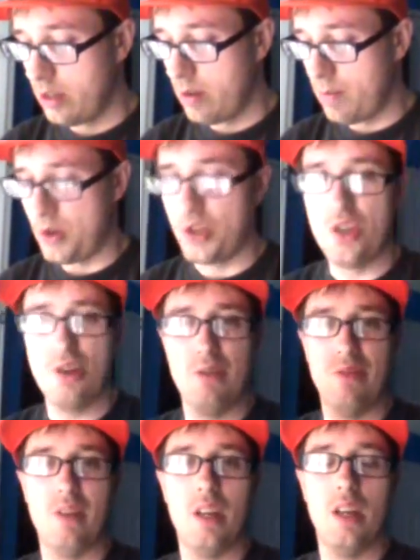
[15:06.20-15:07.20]
Michelle
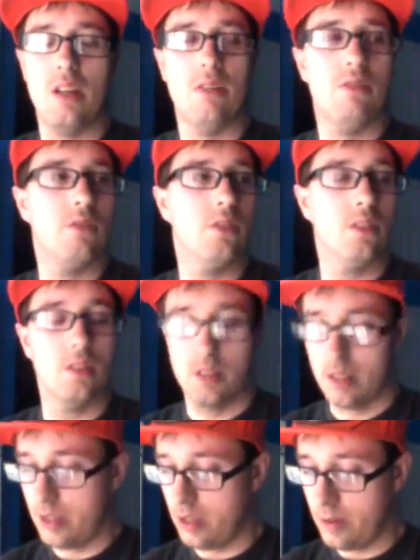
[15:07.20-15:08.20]
Pfeiffer,
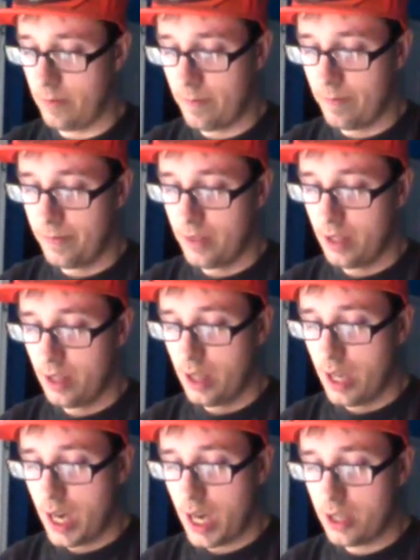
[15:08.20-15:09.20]

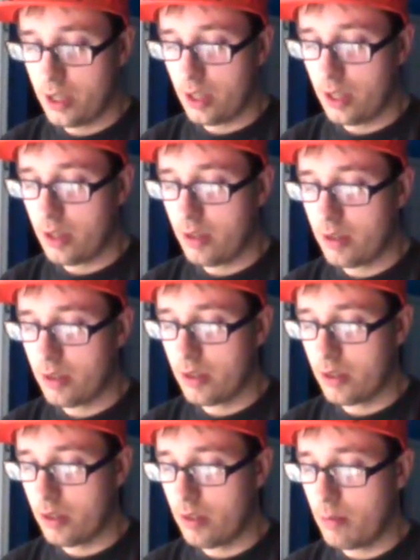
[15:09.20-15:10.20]
yeah. Ashton Kutcher,
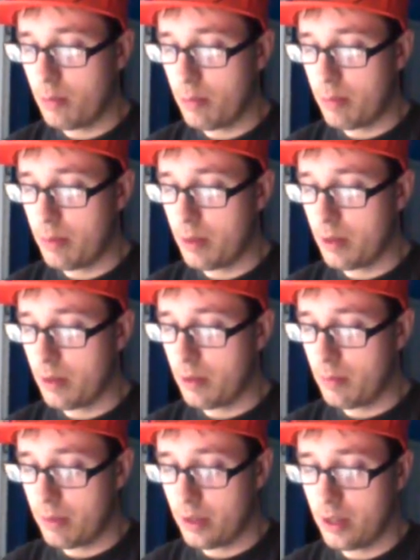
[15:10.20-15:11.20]
Drew Br
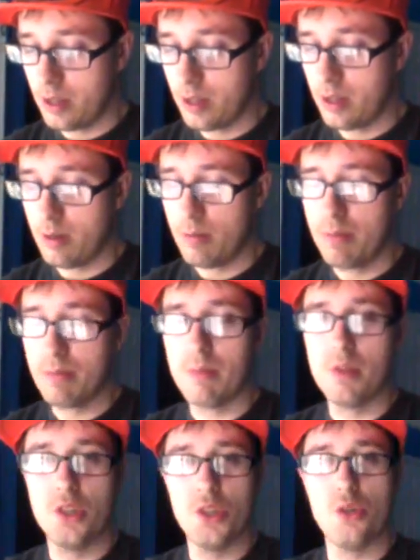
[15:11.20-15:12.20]
Br
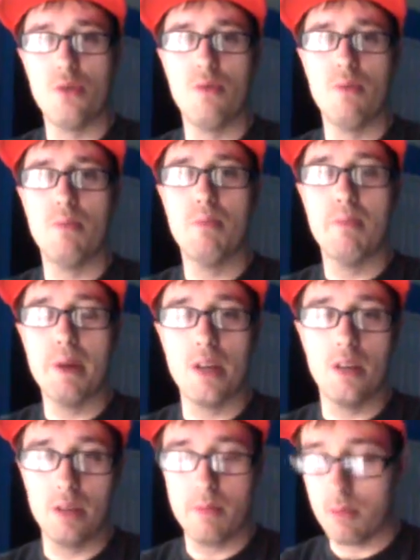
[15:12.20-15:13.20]
Drew
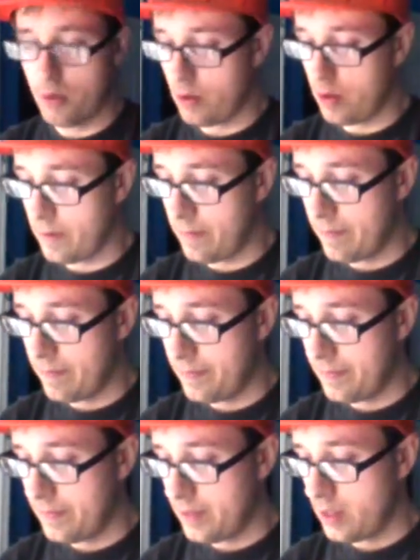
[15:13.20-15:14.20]
Barrymore.
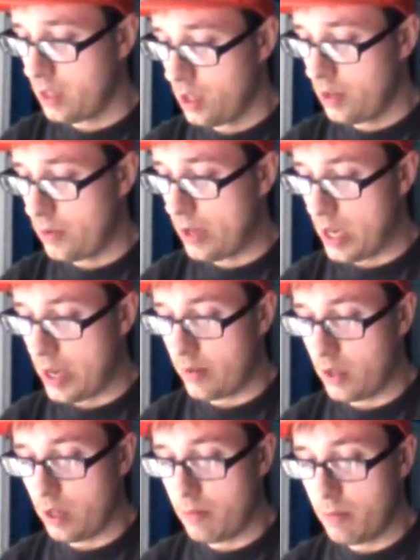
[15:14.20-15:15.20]
We have
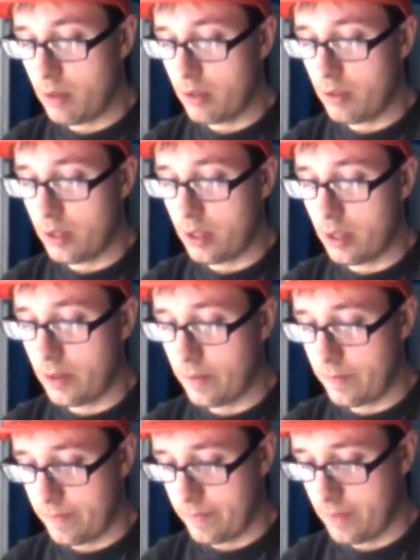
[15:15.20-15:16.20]
John Boji,
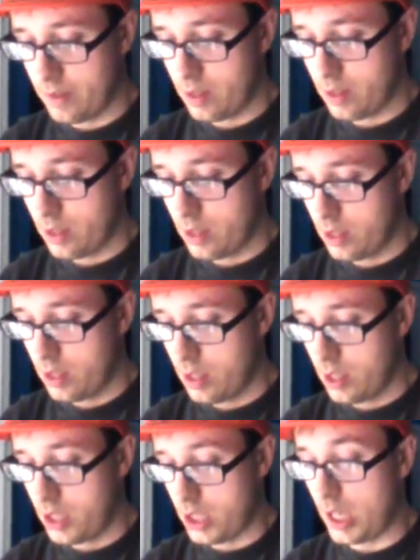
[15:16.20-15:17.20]

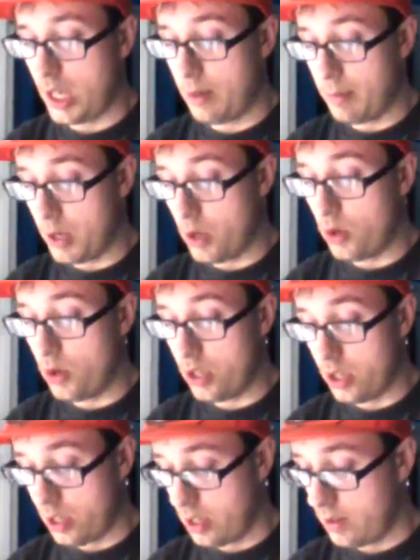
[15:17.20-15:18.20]
John Boji,
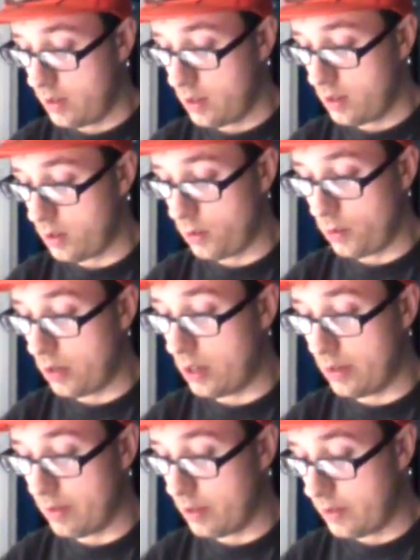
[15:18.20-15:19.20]
or whatever.